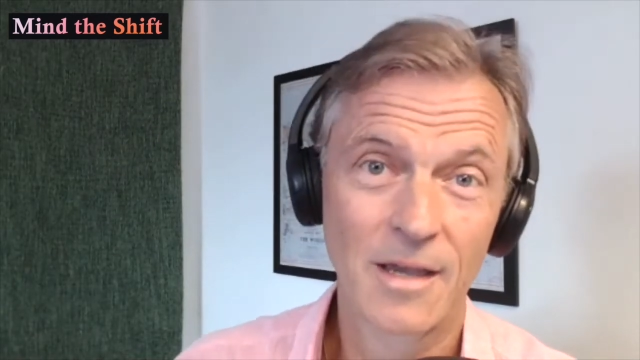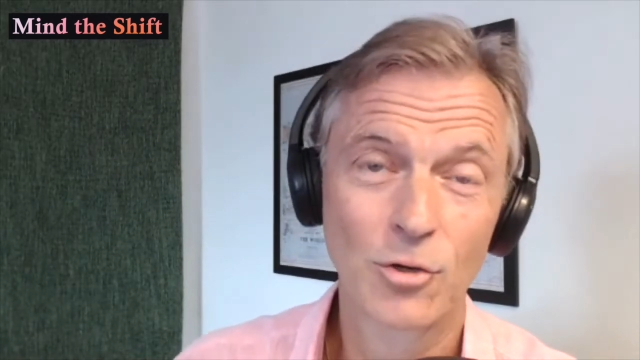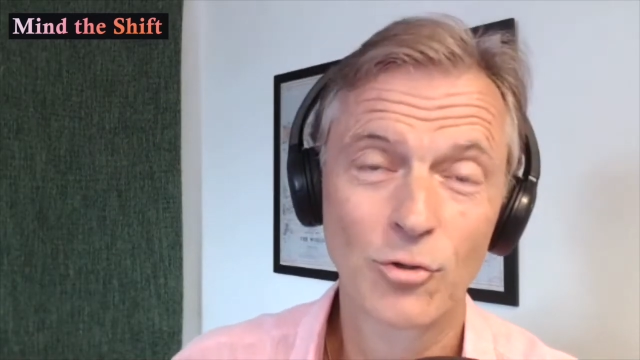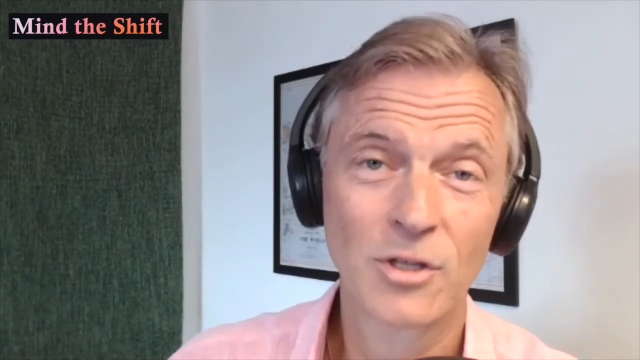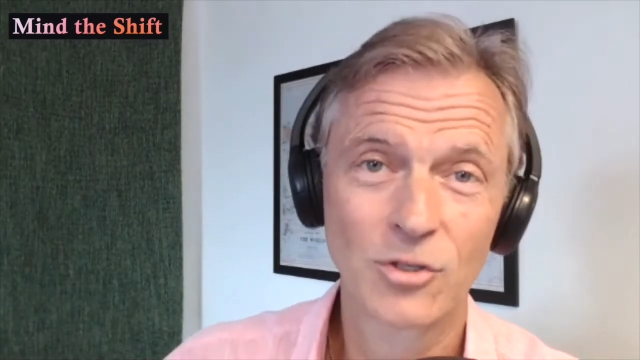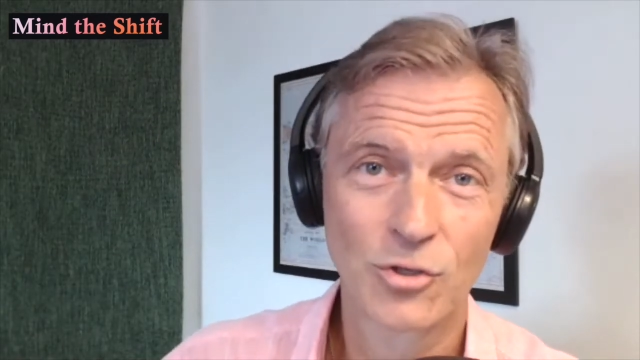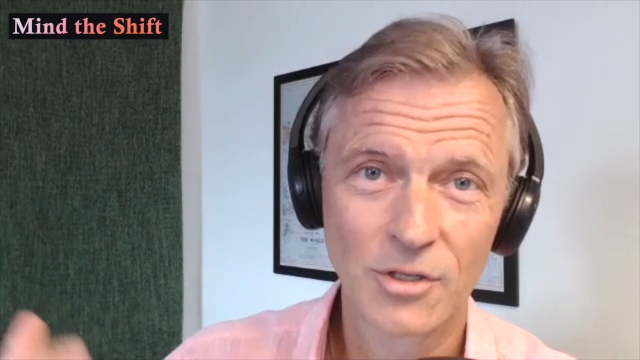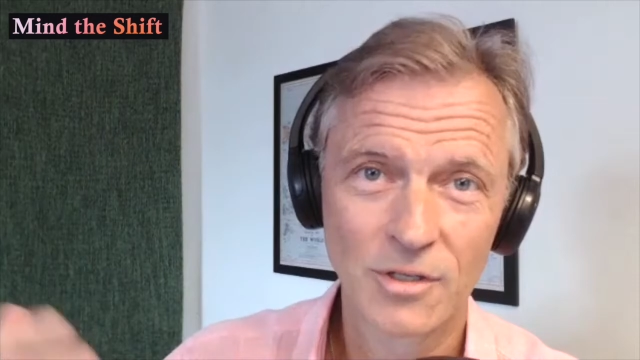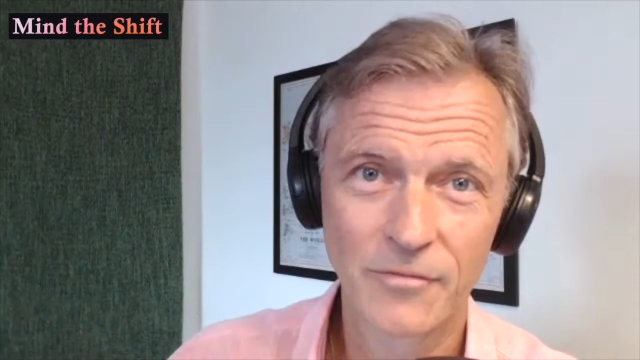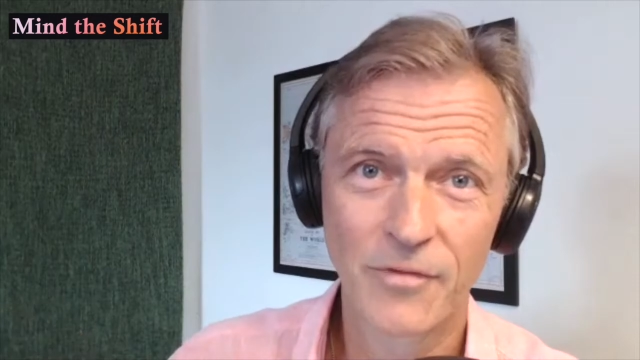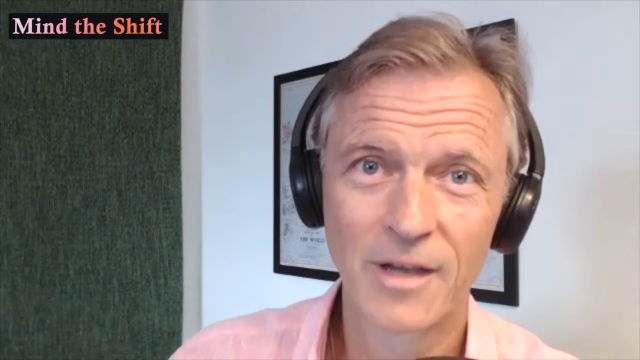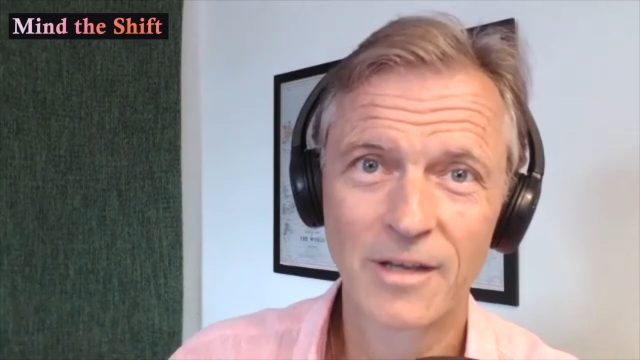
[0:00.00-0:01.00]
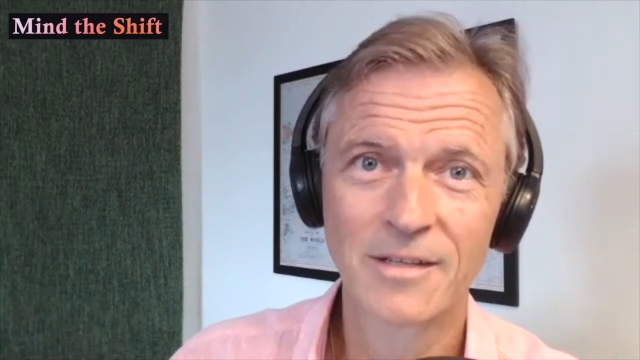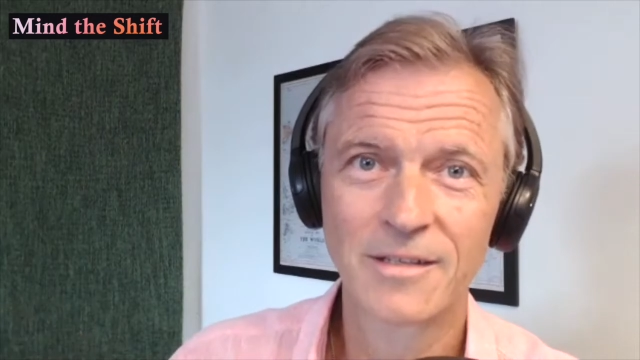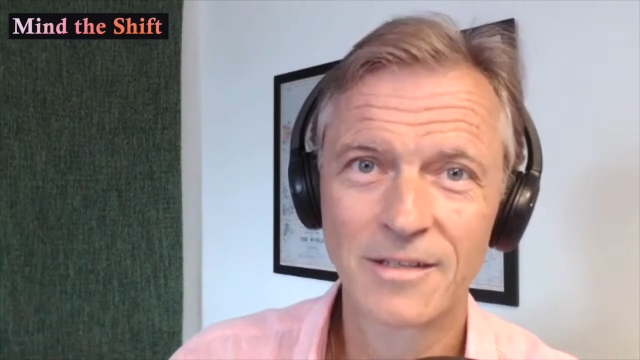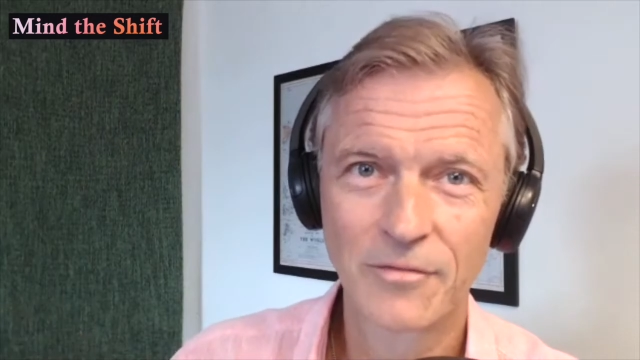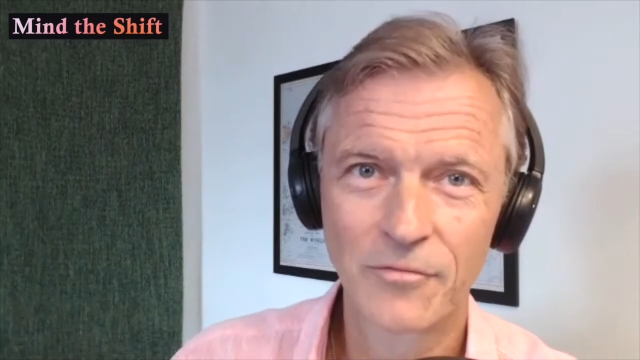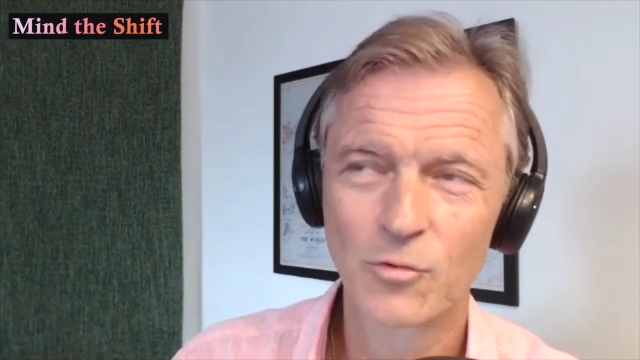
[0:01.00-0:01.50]
know that you can define it
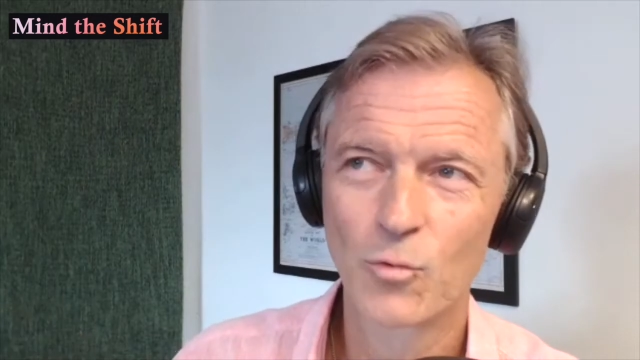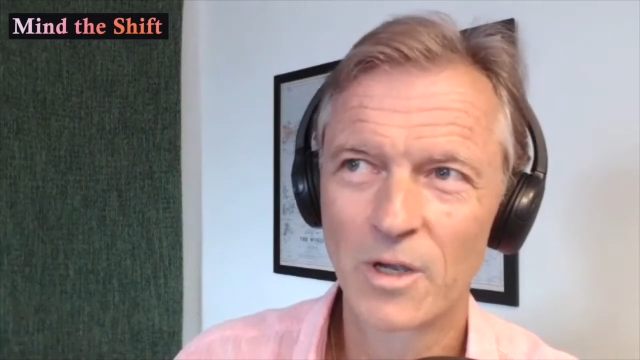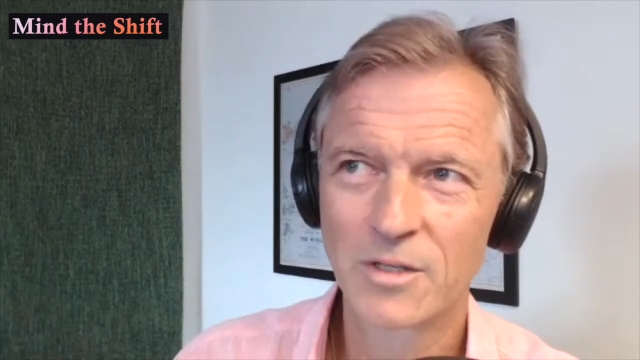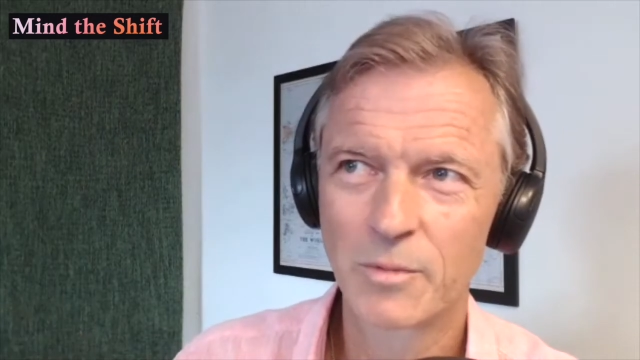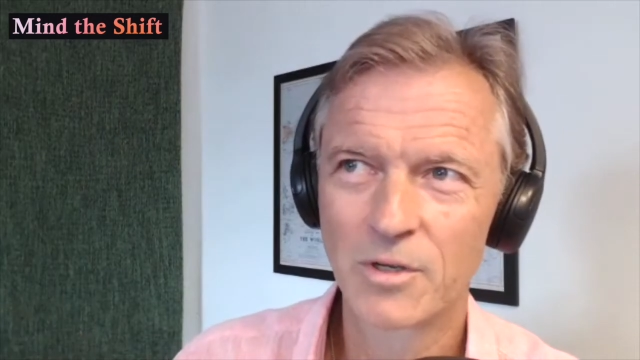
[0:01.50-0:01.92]
in different ways,